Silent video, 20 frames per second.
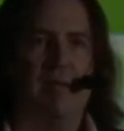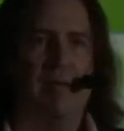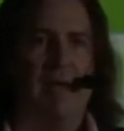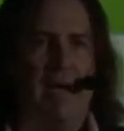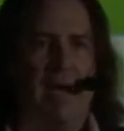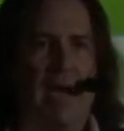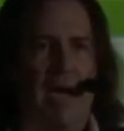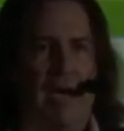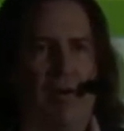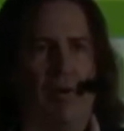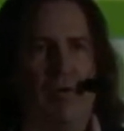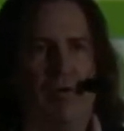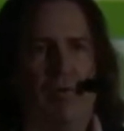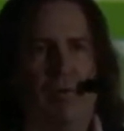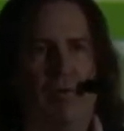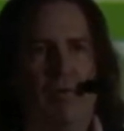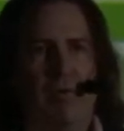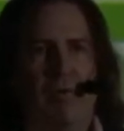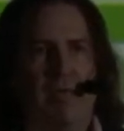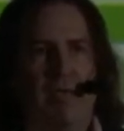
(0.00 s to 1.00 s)

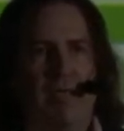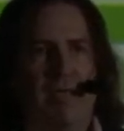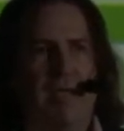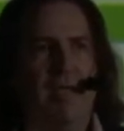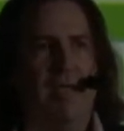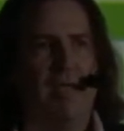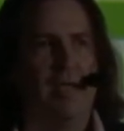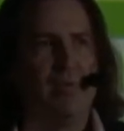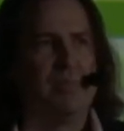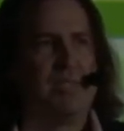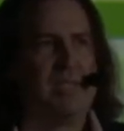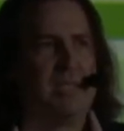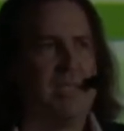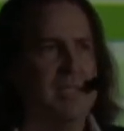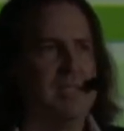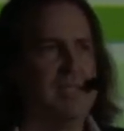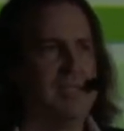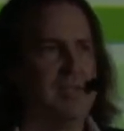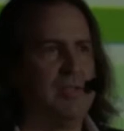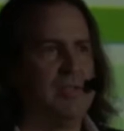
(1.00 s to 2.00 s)
how it helps
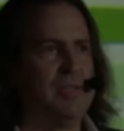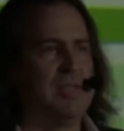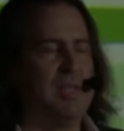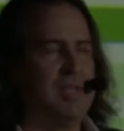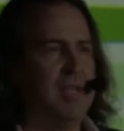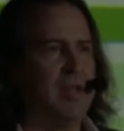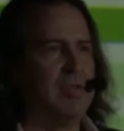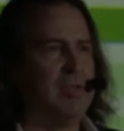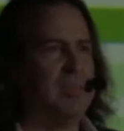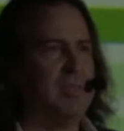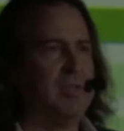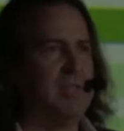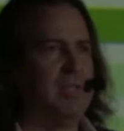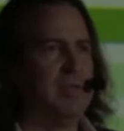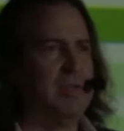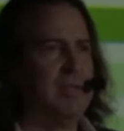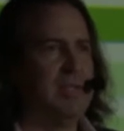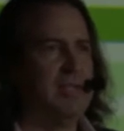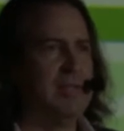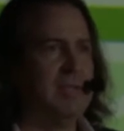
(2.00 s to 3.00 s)
kids understand how they're being
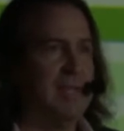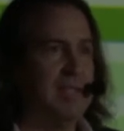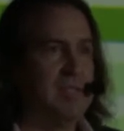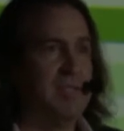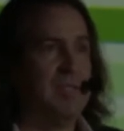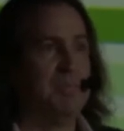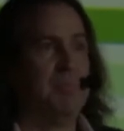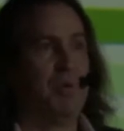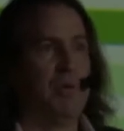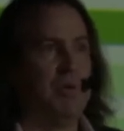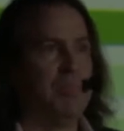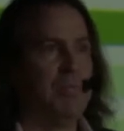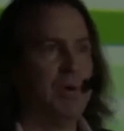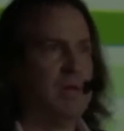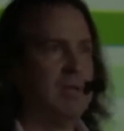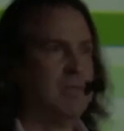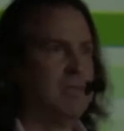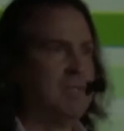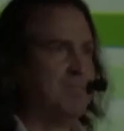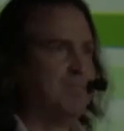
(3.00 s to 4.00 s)
graded, that's an important
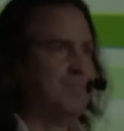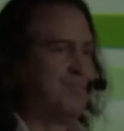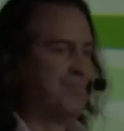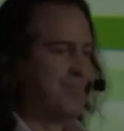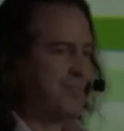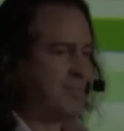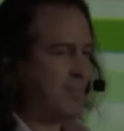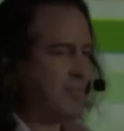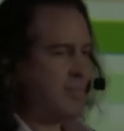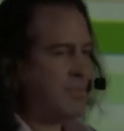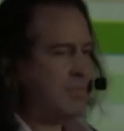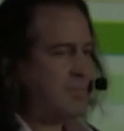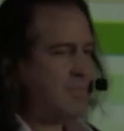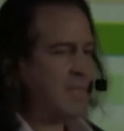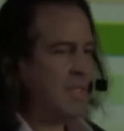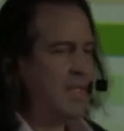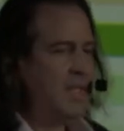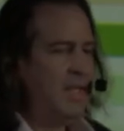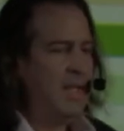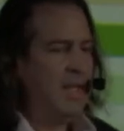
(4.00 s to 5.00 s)
part of it.
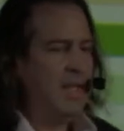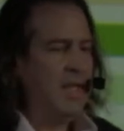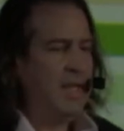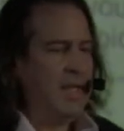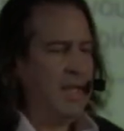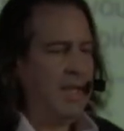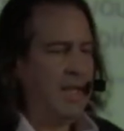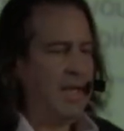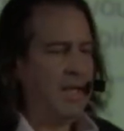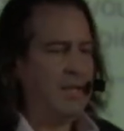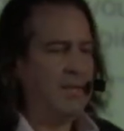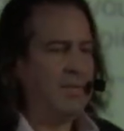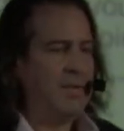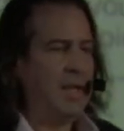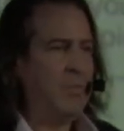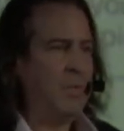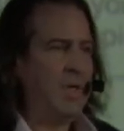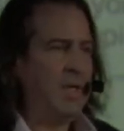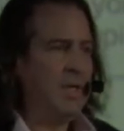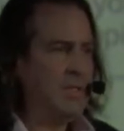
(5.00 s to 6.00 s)
Uh,
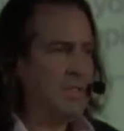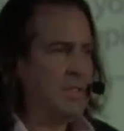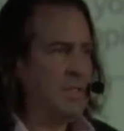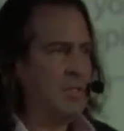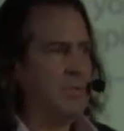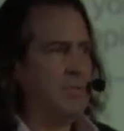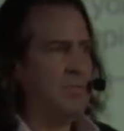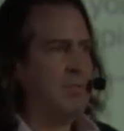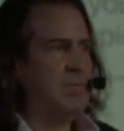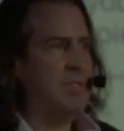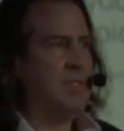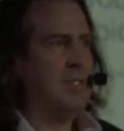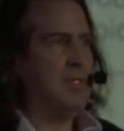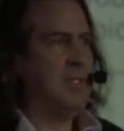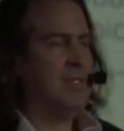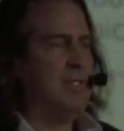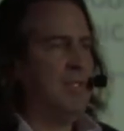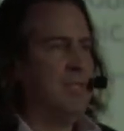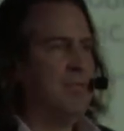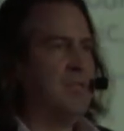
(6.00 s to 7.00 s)
and we also, in a
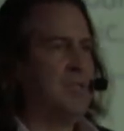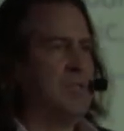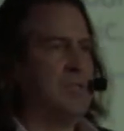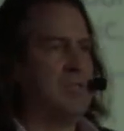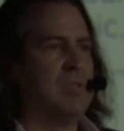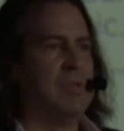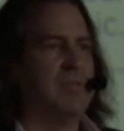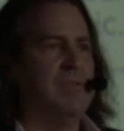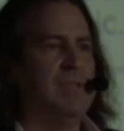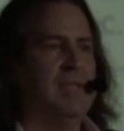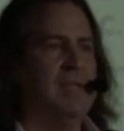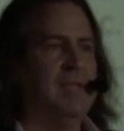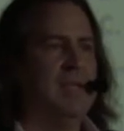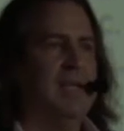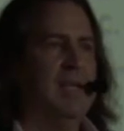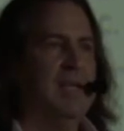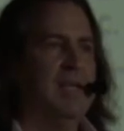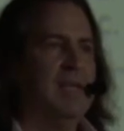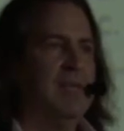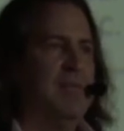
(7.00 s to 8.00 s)
different survey,
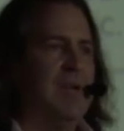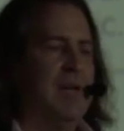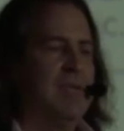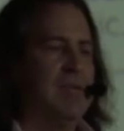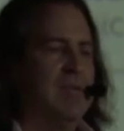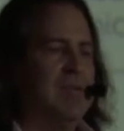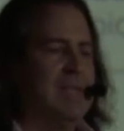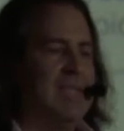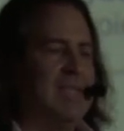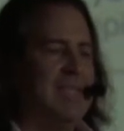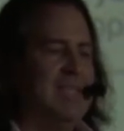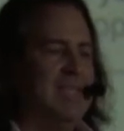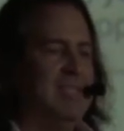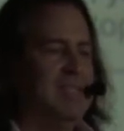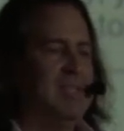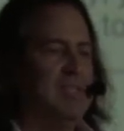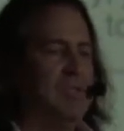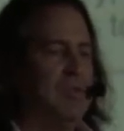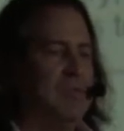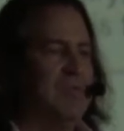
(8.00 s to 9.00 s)
found out that
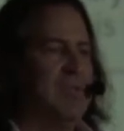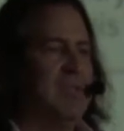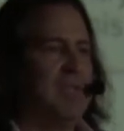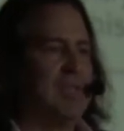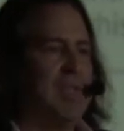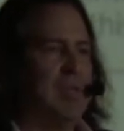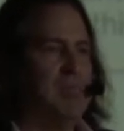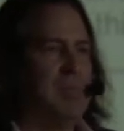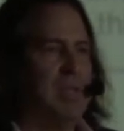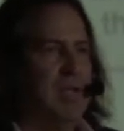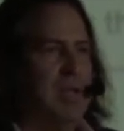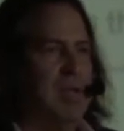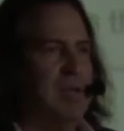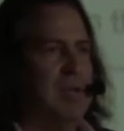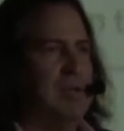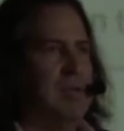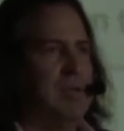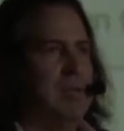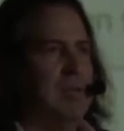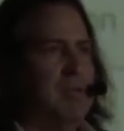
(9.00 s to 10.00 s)
kids don't feel like they
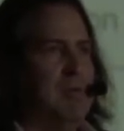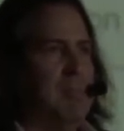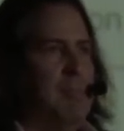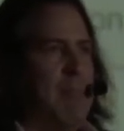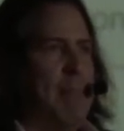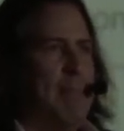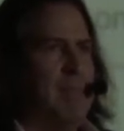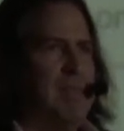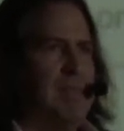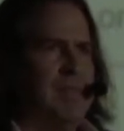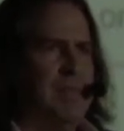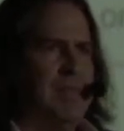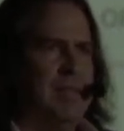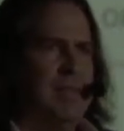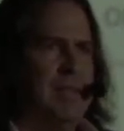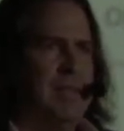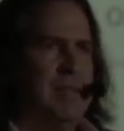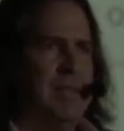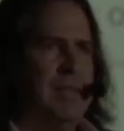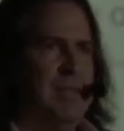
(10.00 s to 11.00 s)
belong that,
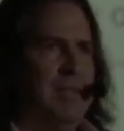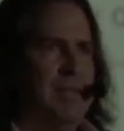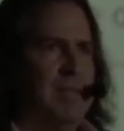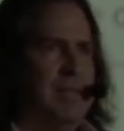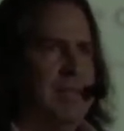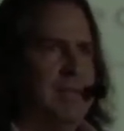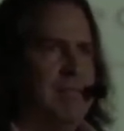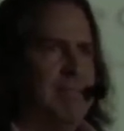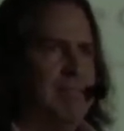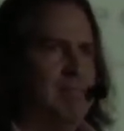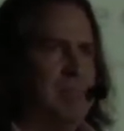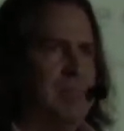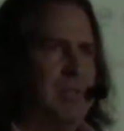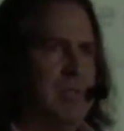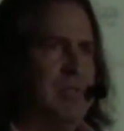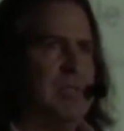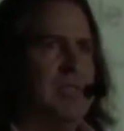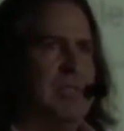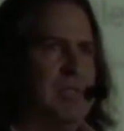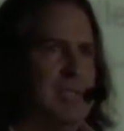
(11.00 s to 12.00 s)
that they, um,
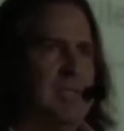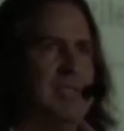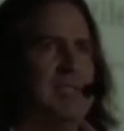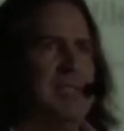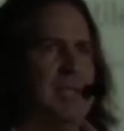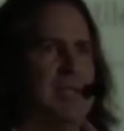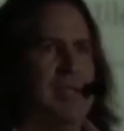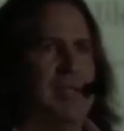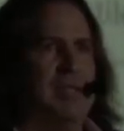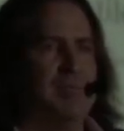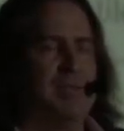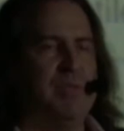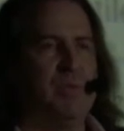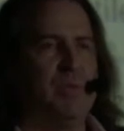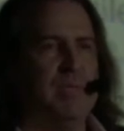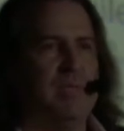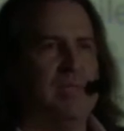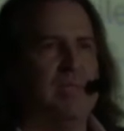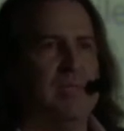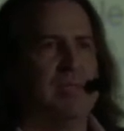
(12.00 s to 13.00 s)
there's this disconnect
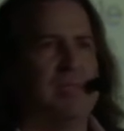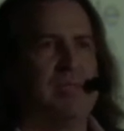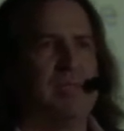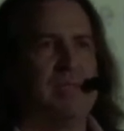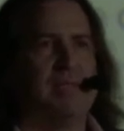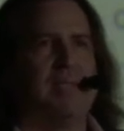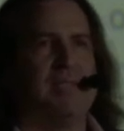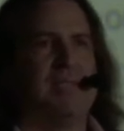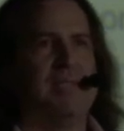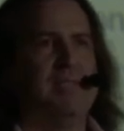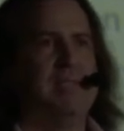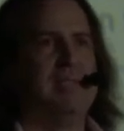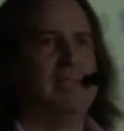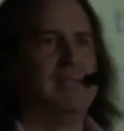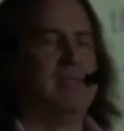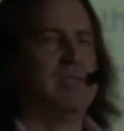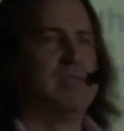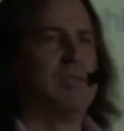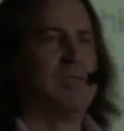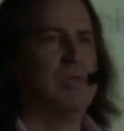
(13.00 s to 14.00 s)
between adults and kids
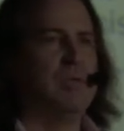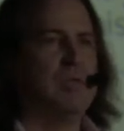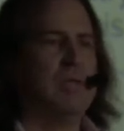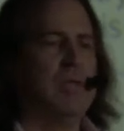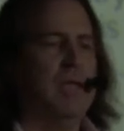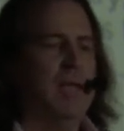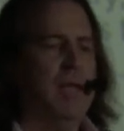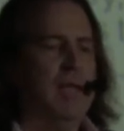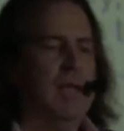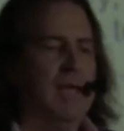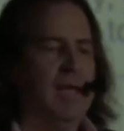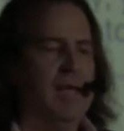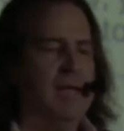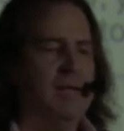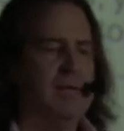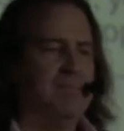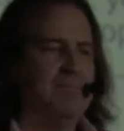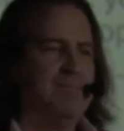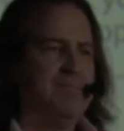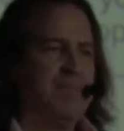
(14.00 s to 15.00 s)
at the school,
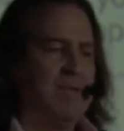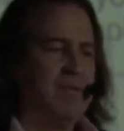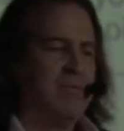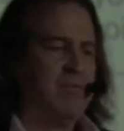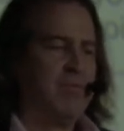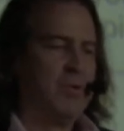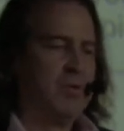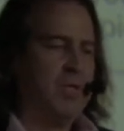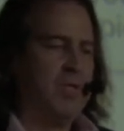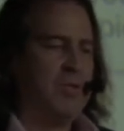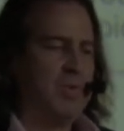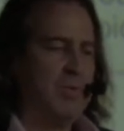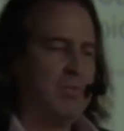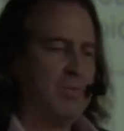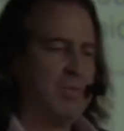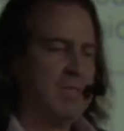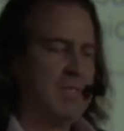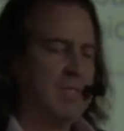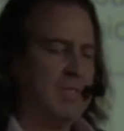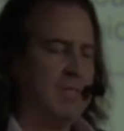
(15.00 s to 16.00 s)
and
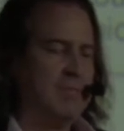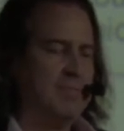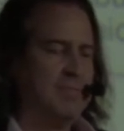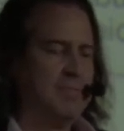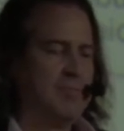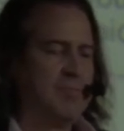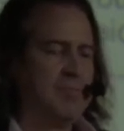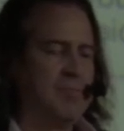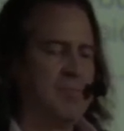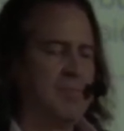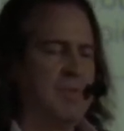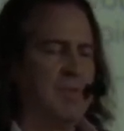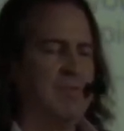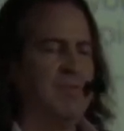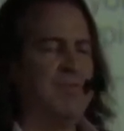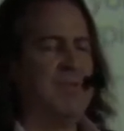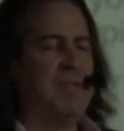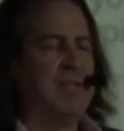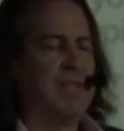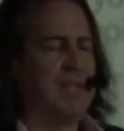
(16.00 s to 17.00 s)
43%
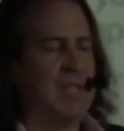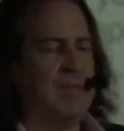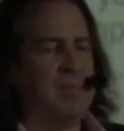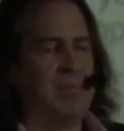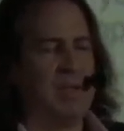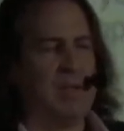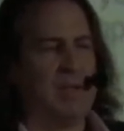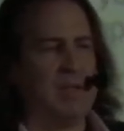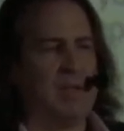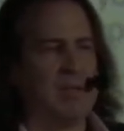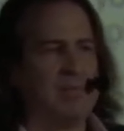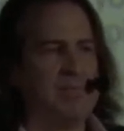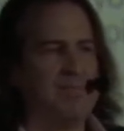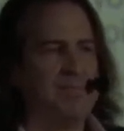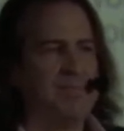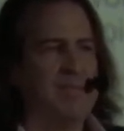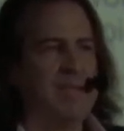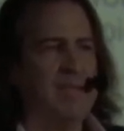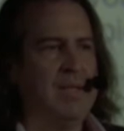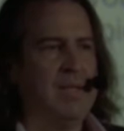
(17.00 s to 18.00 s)
feel like they belong,
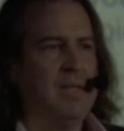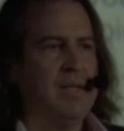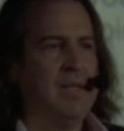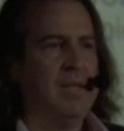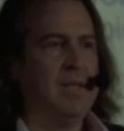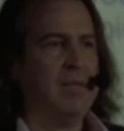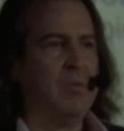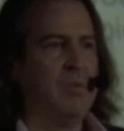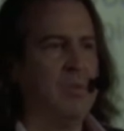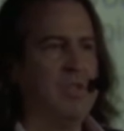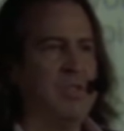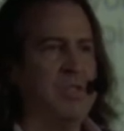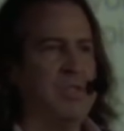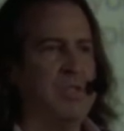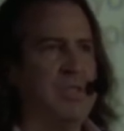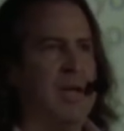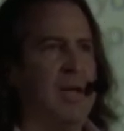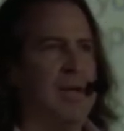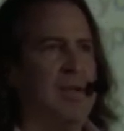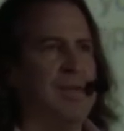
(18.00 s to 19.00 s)
uh, which
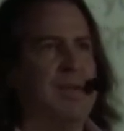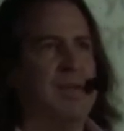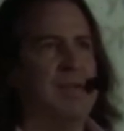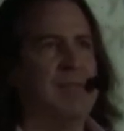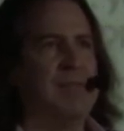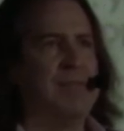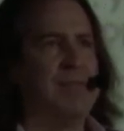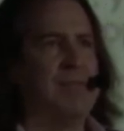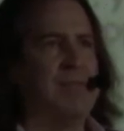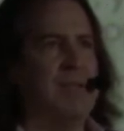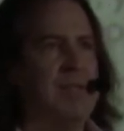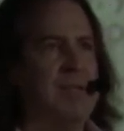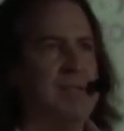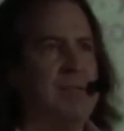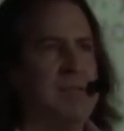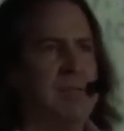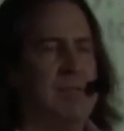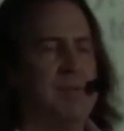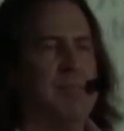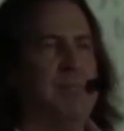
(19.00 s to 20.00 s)
is not enough. And
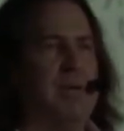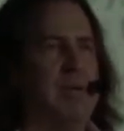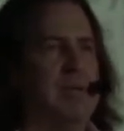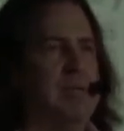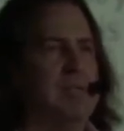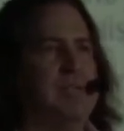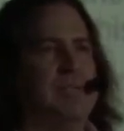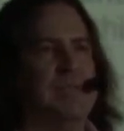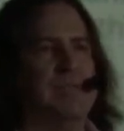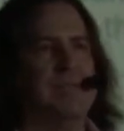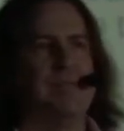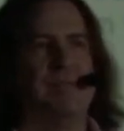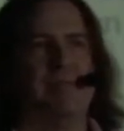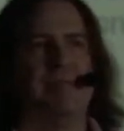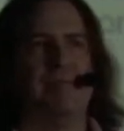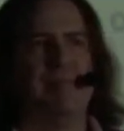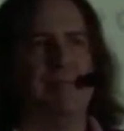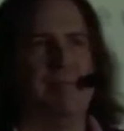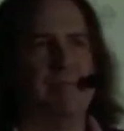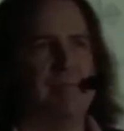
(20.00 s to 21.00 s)
it, compared
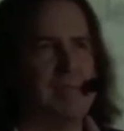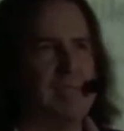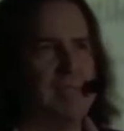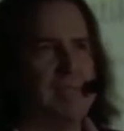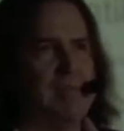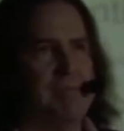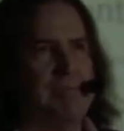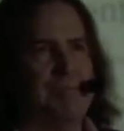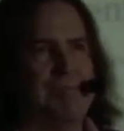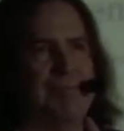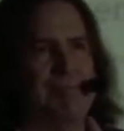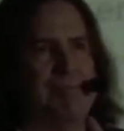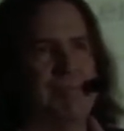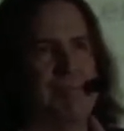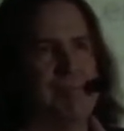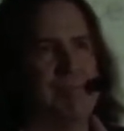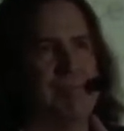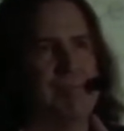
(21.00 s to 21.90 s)
to um,